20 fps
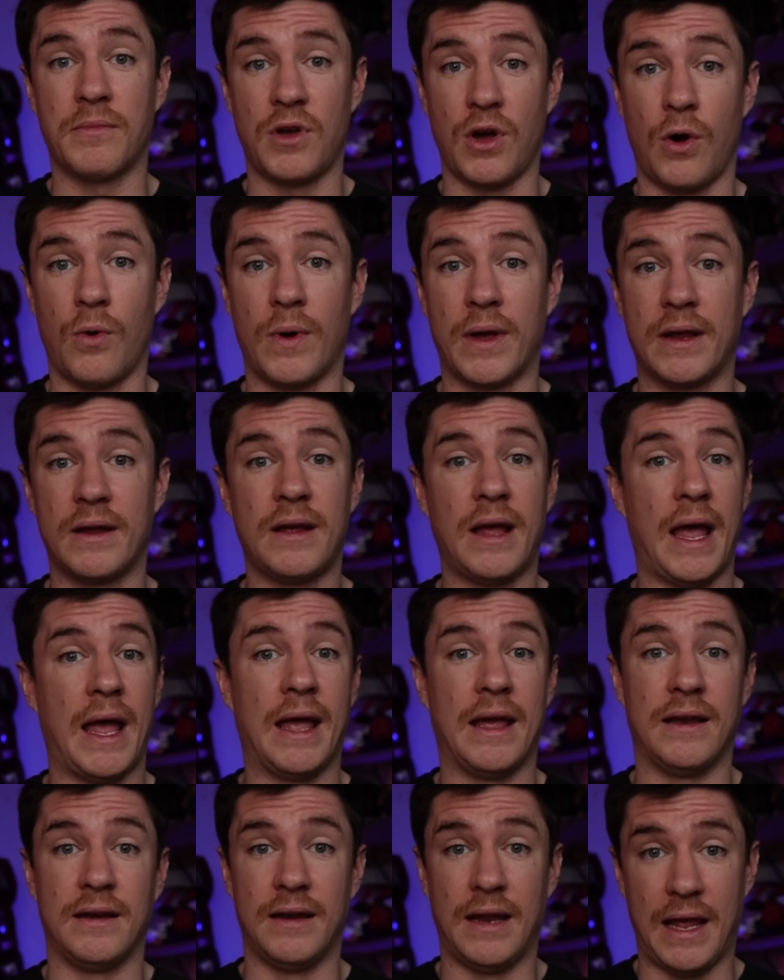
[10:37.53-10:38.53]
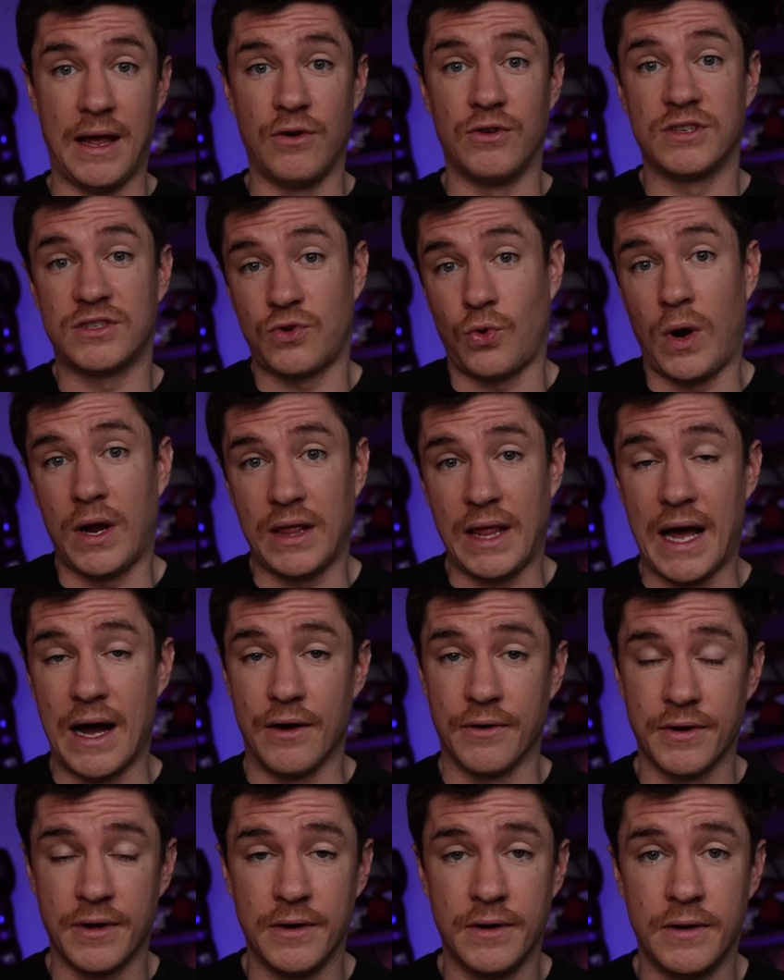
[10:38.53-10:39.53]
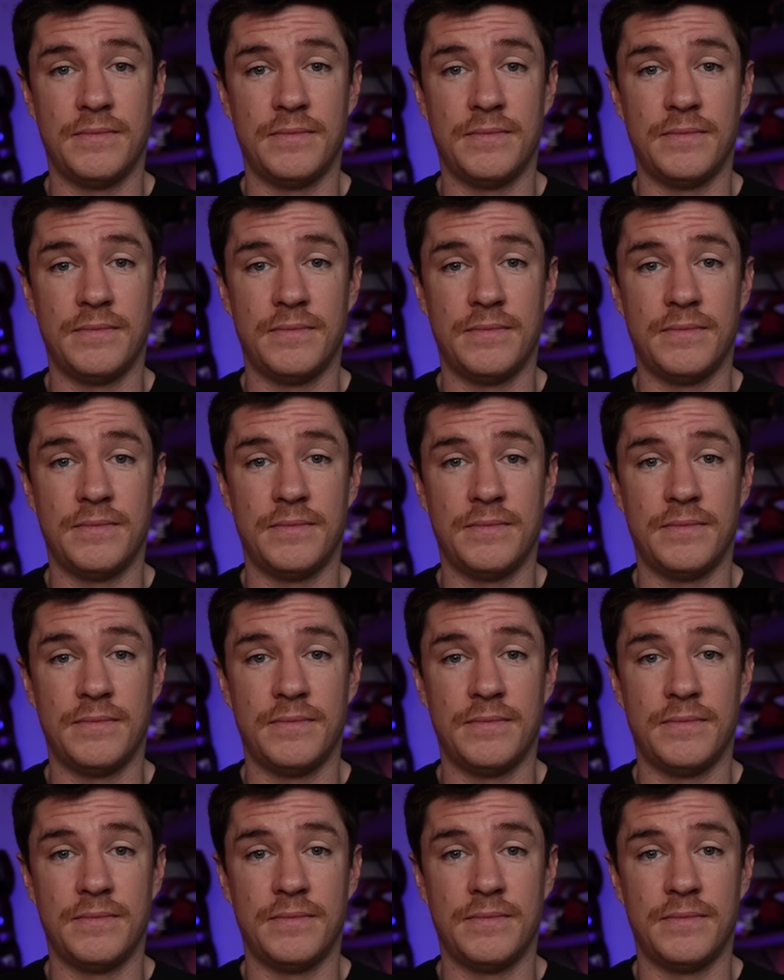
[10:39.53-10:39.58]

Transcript: going and it was quite loud.